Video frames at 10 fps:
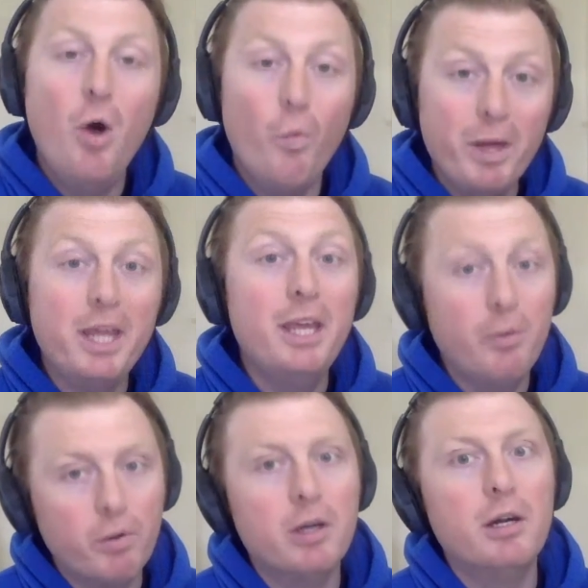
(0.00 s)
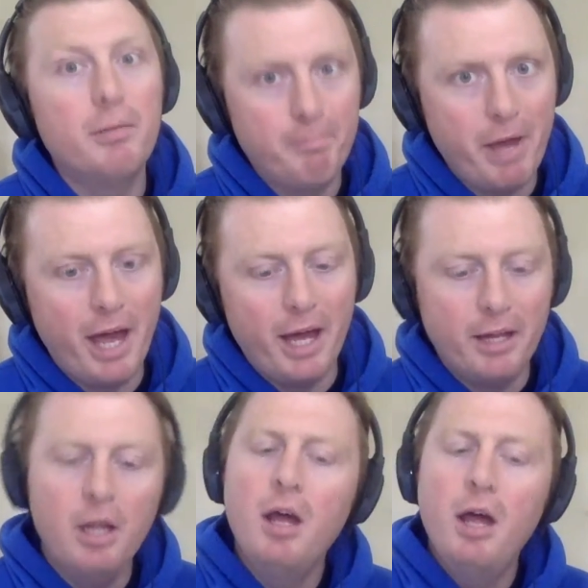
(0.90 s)
We were bad.
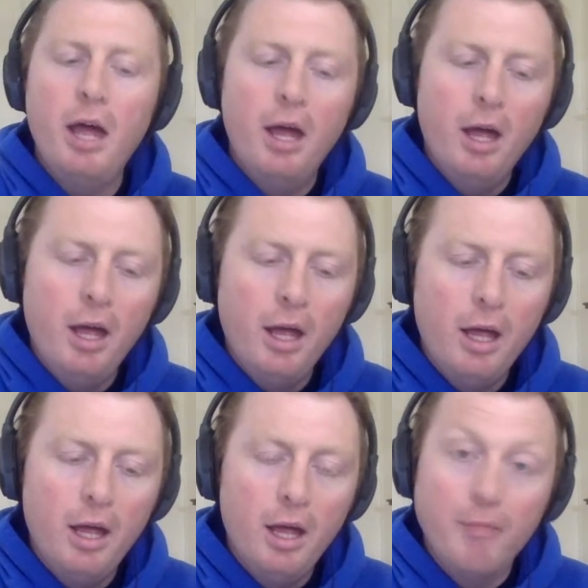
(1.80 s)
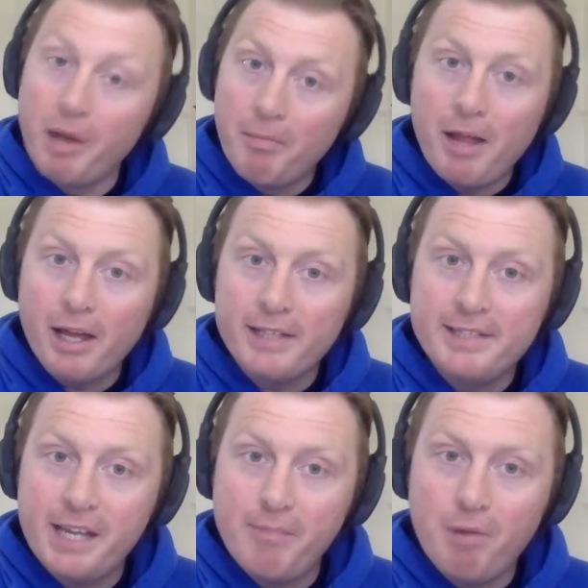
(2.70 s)
But I'm not going to
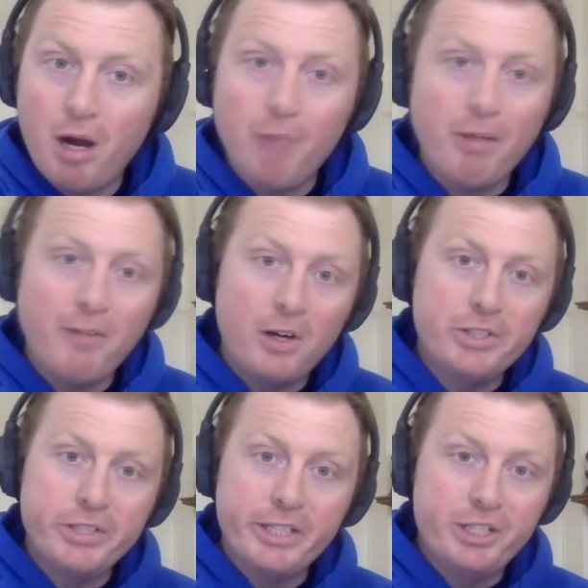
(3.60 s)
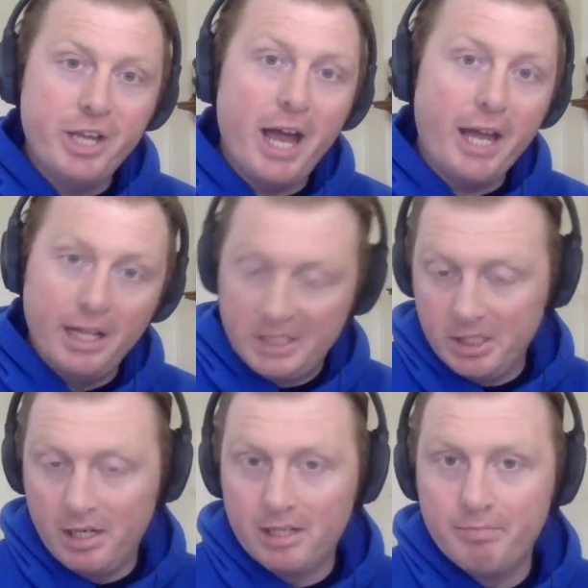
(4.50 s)
sit at a bar in my varsity jacket and
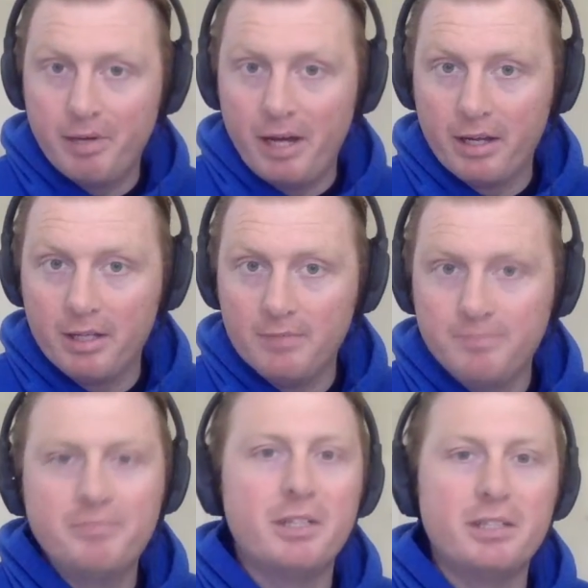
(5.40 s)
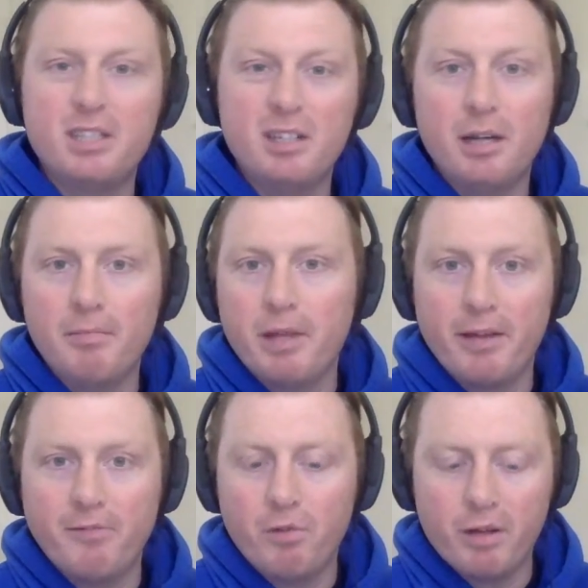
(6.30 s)
talk about it until I'm
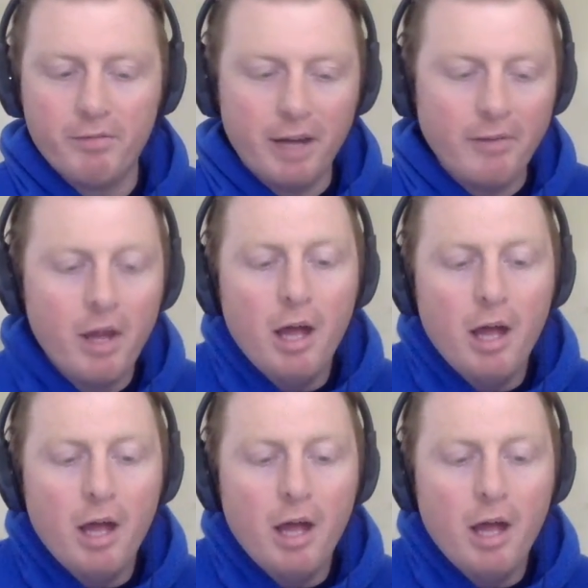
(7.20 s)
like 45.